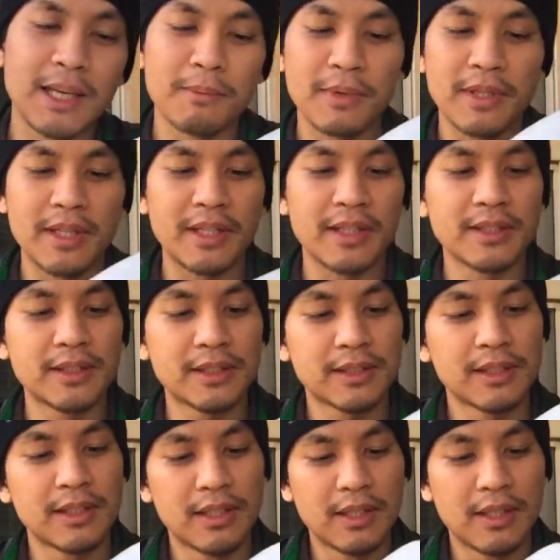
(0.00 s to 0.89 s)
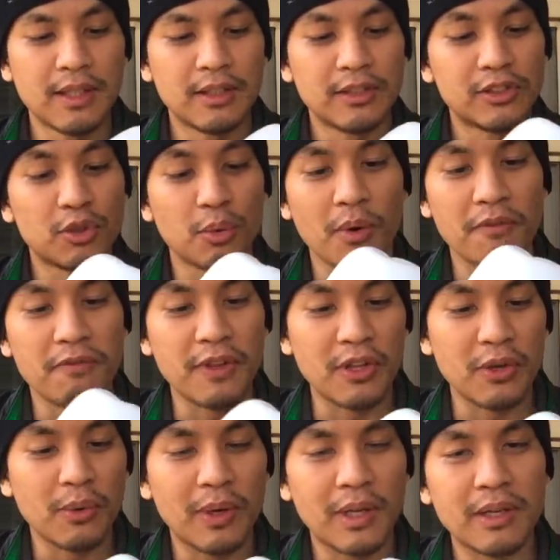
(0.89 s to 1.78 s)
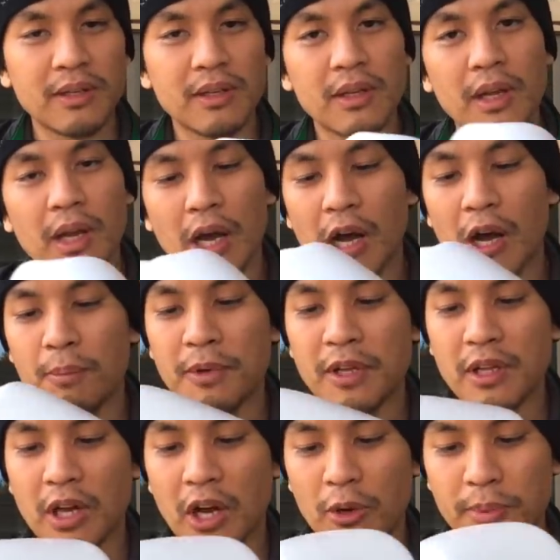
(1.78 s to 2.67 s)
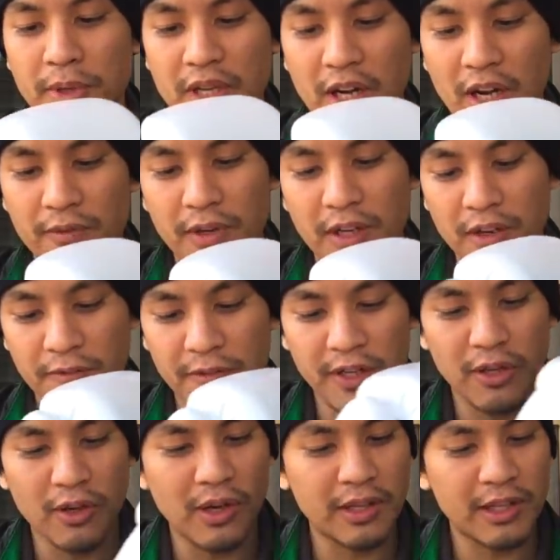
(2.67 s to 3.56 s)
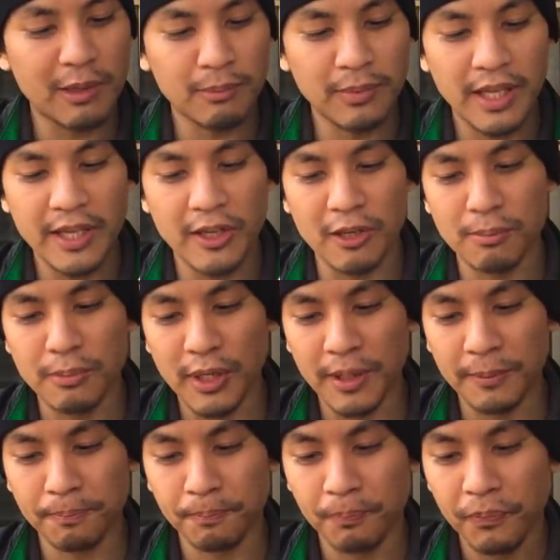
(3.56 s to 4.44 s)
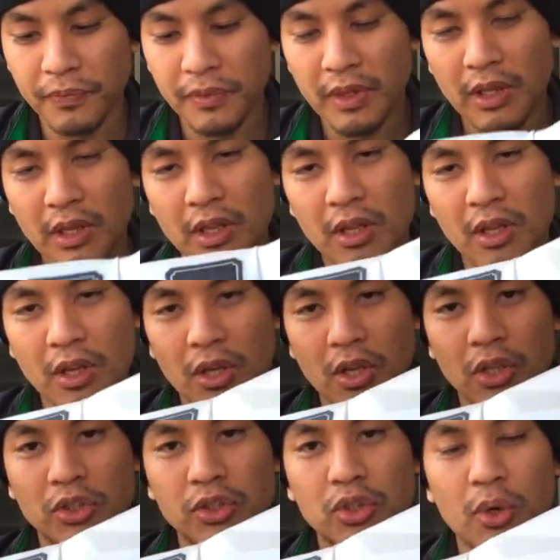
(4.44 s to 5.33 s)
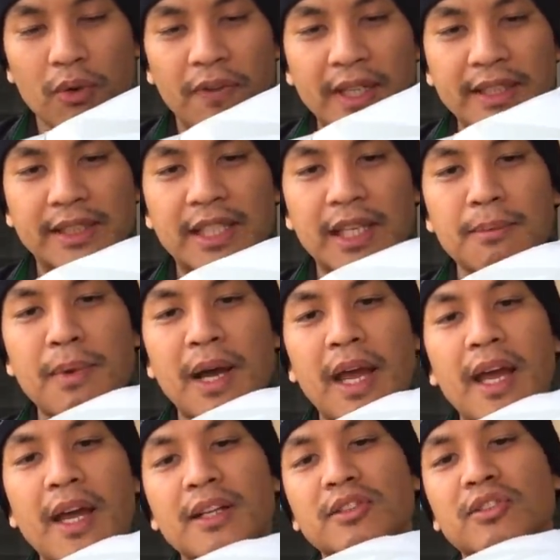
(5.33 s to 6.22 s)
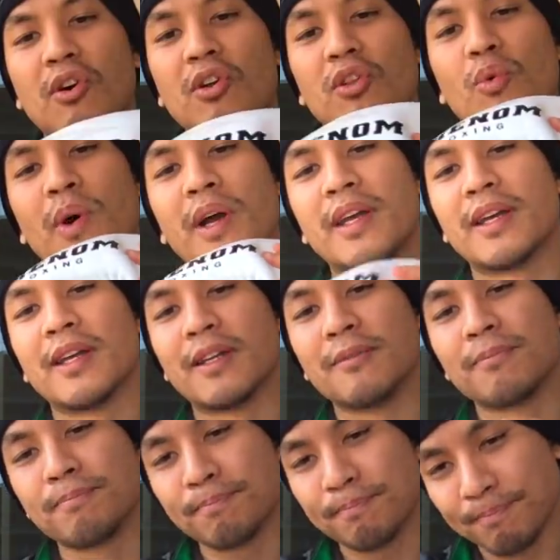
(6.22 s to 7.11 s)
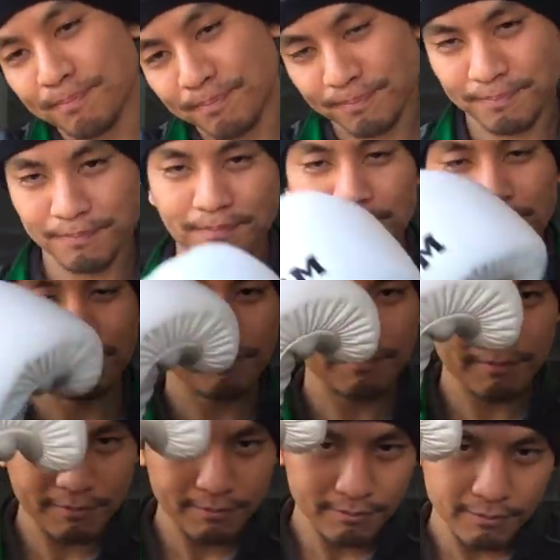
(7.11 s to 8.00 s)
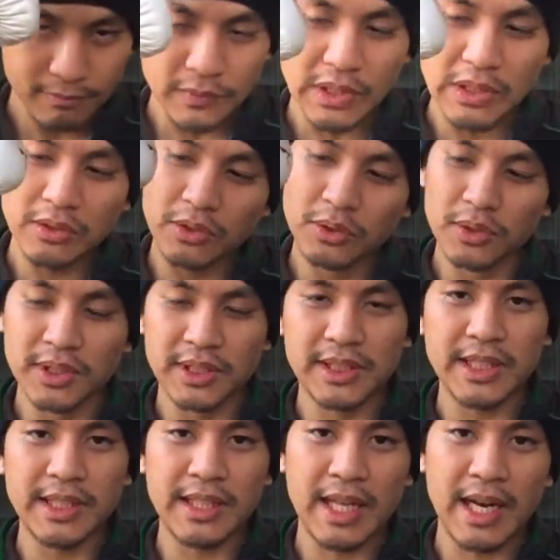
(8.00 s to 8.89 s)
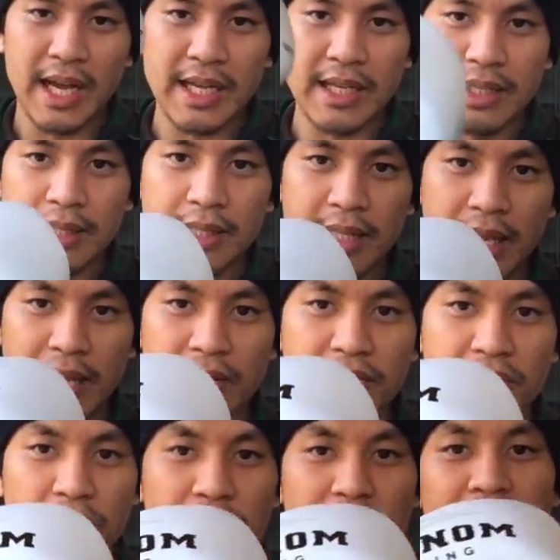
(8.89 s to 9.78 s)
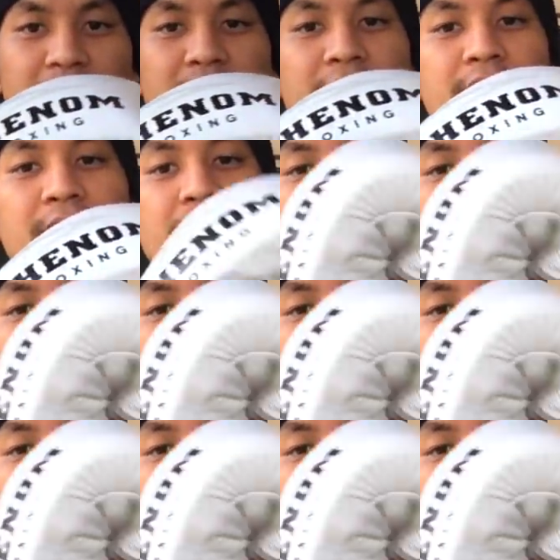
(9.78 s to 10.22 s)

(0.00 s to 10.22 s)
these to review, and I'll be covering a video on them later. But so if I stick my hands all the way in, you'll see that I can do this